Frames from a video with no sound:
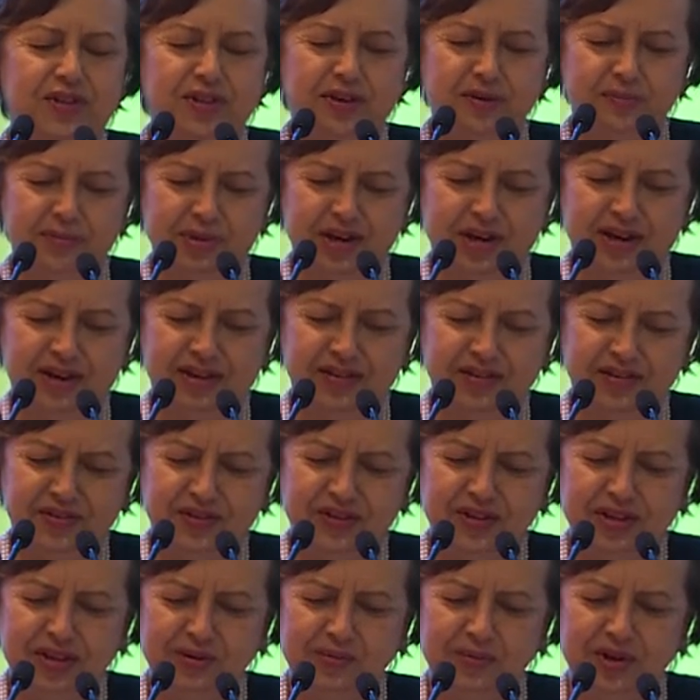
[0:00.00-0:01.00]

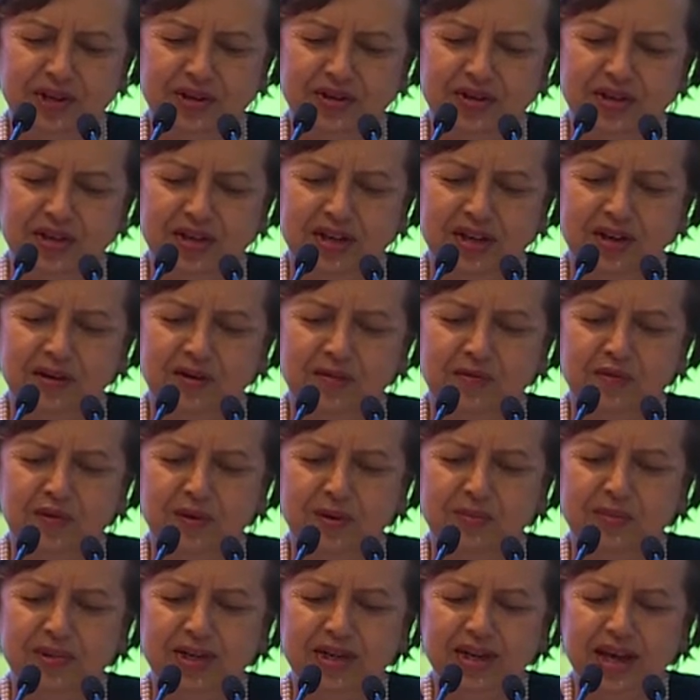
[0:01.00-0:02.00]
demands emerging
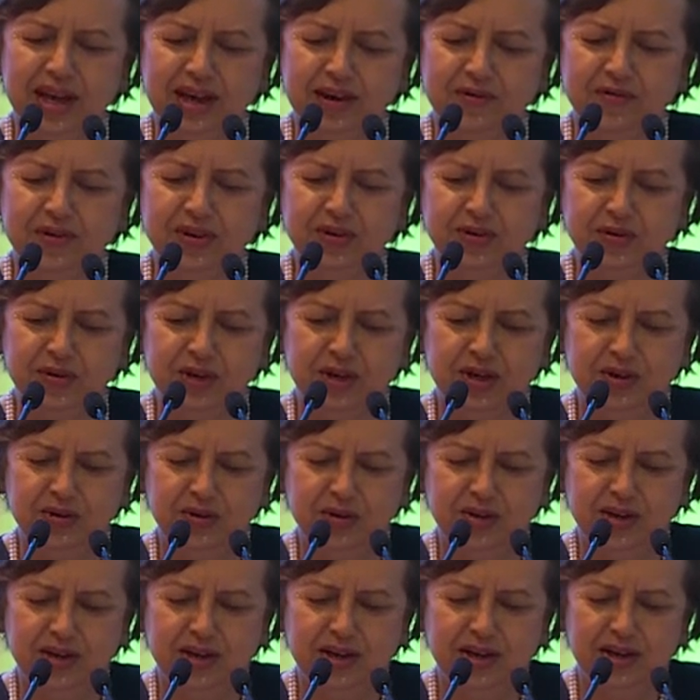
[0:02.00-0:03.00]
from an
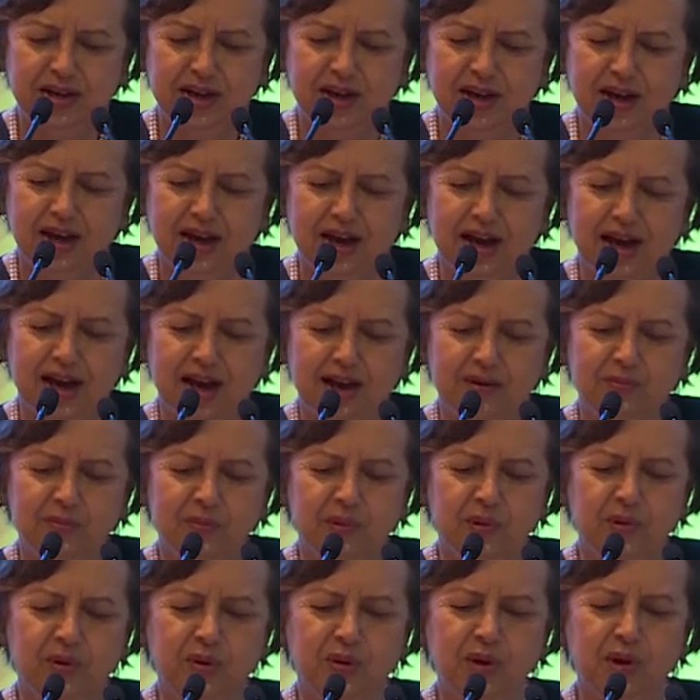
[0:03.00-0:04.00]
ever-changing and
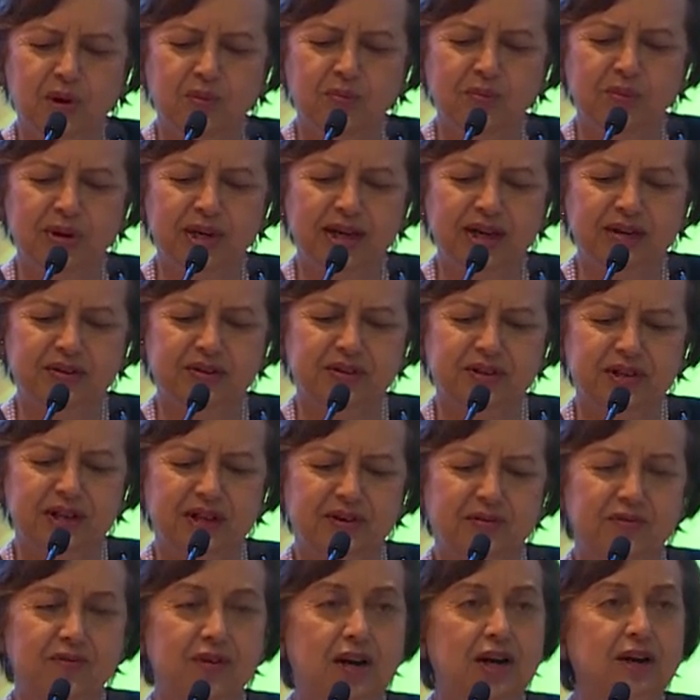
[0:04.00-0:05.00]
more complex
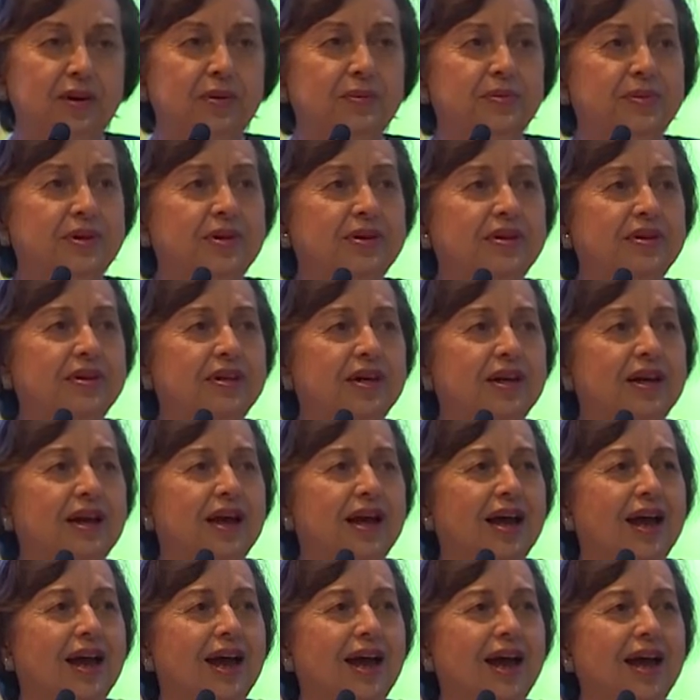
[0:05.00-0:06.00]
environment,
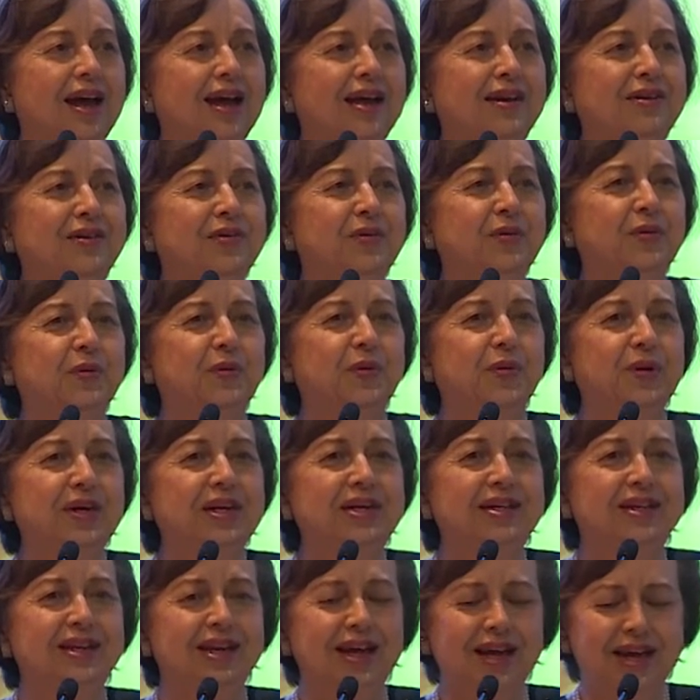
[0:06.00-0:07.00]
and
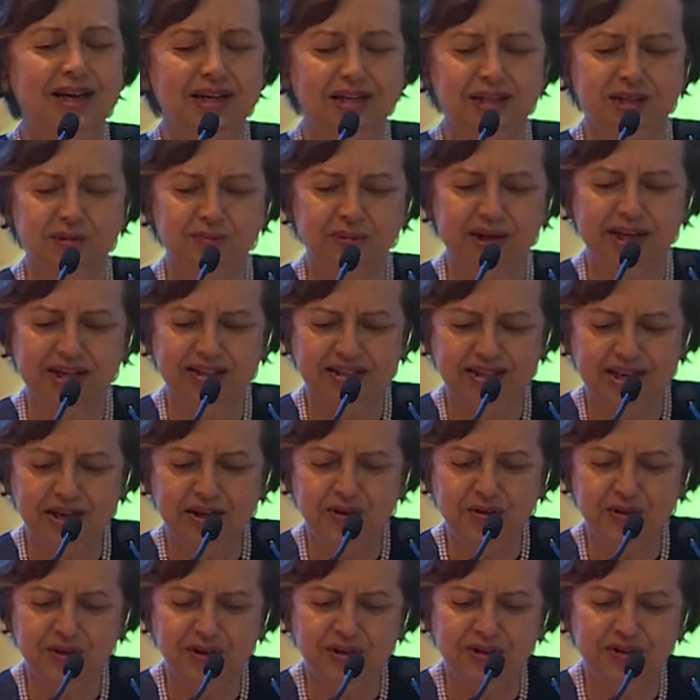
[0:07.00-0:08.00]
great
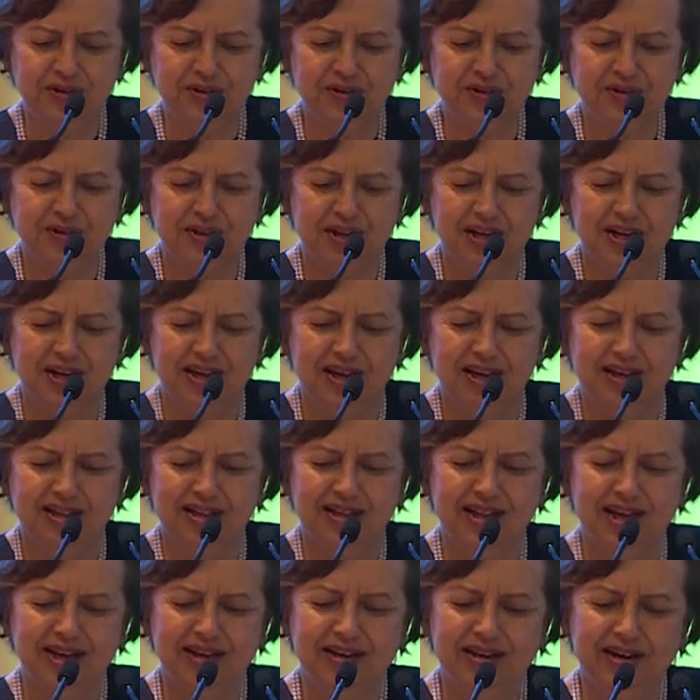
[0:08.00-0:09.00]
expectations
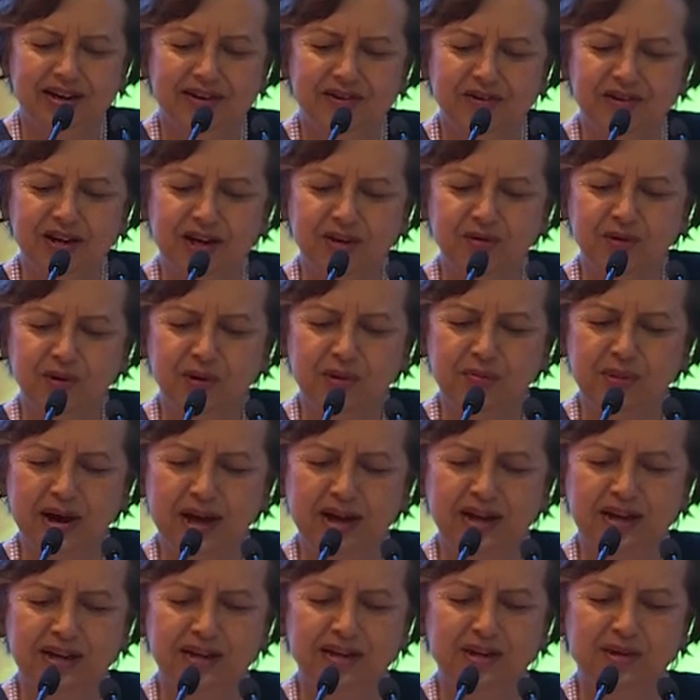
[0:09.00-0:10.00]
that central
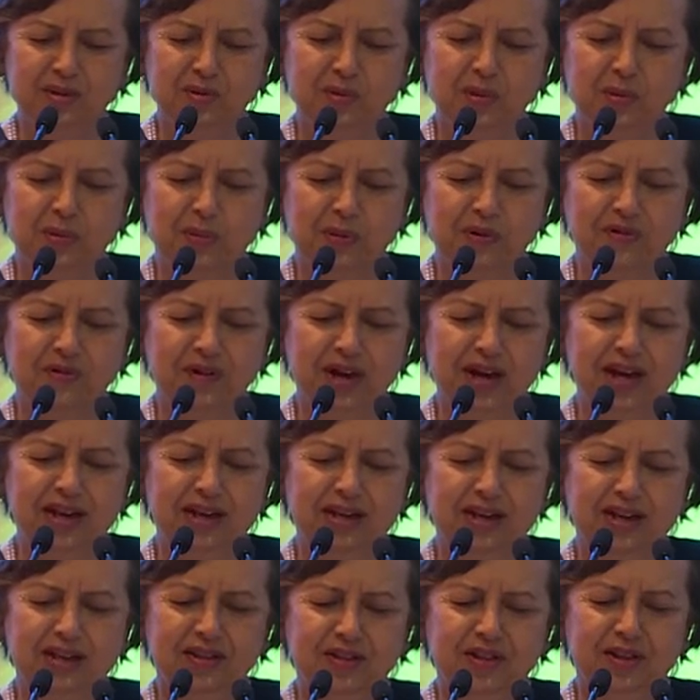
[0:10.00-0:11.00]
bankers will provide